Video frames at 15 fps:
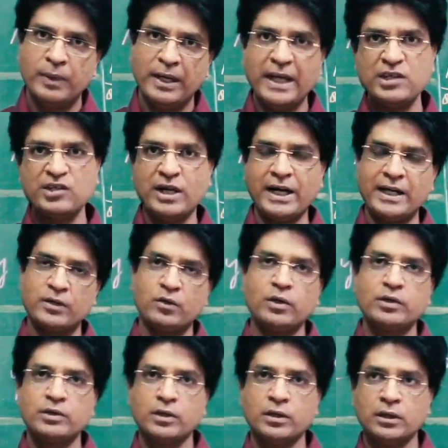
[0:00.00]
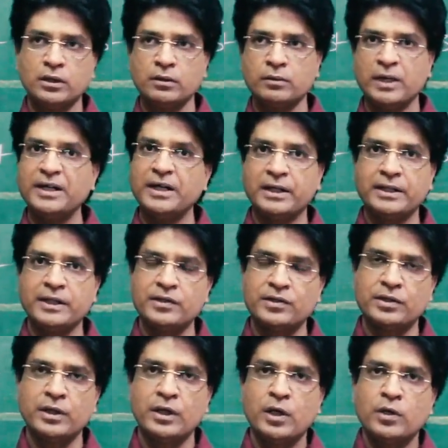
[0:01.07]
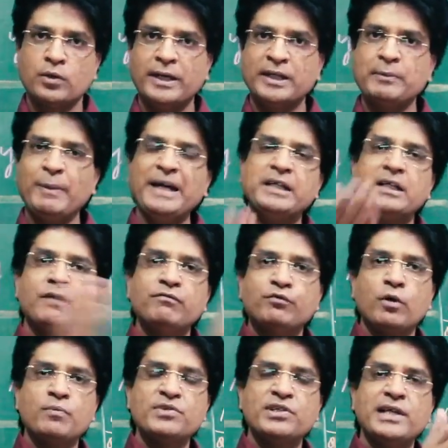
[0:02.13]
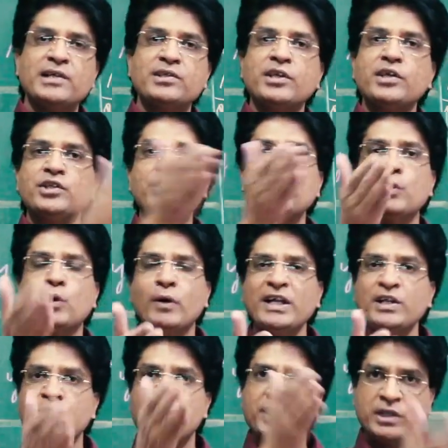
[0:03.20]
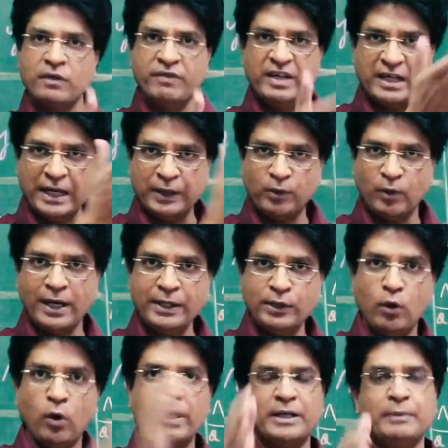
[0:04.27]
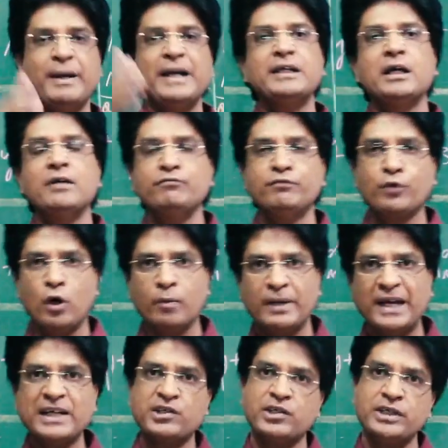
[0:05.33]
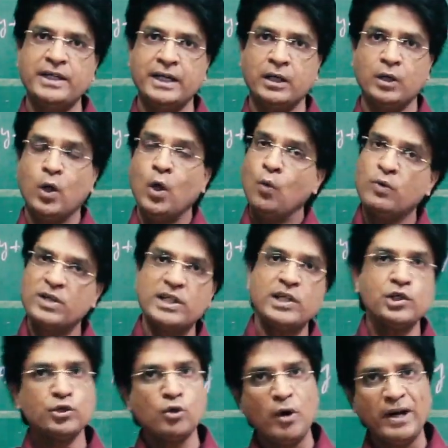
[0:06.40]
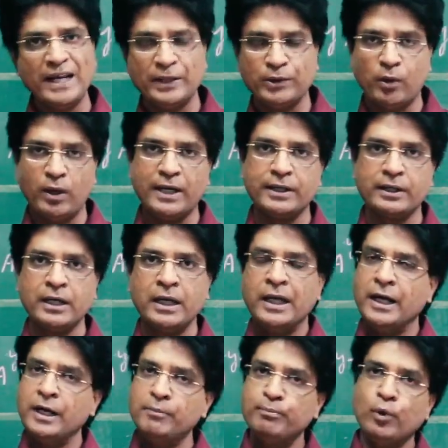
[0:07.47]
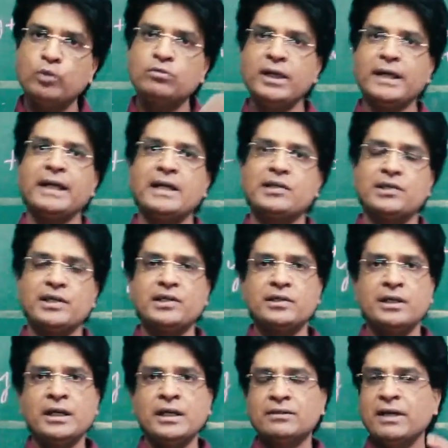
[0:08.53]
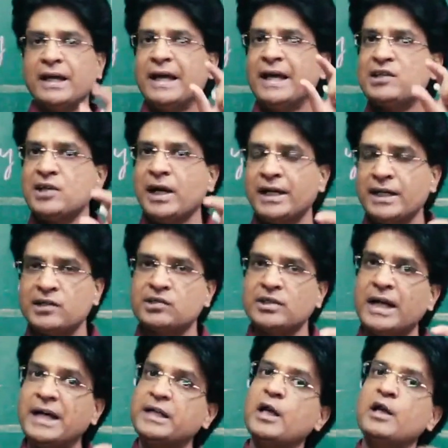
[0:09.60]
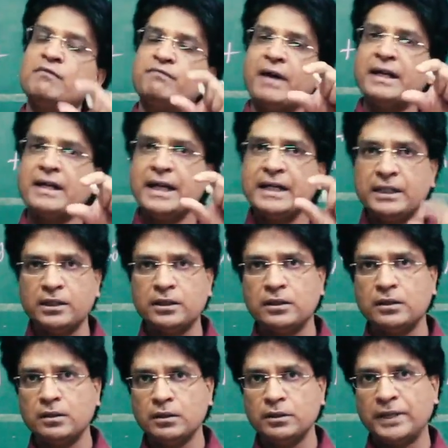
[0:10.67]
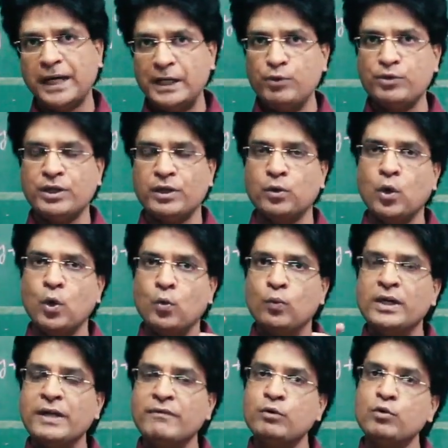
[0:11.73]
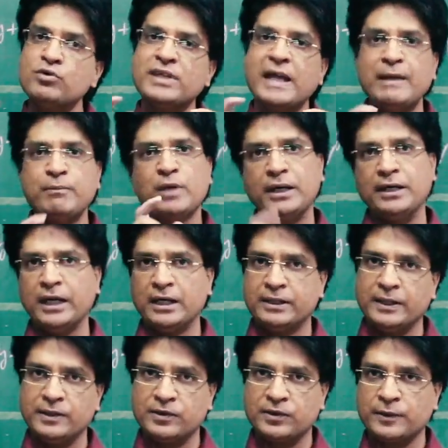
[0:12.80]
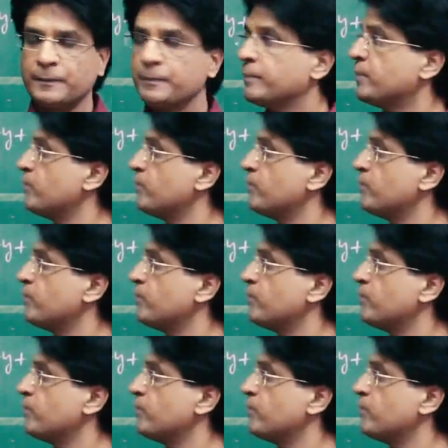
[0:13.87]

H ion conductance. So it might come from CH3COOH, which is the weak electrolyte, or it might come from HCl, which is a strong electrolyte. In both the cases, the H ions at infinite dilution will give you same conductance.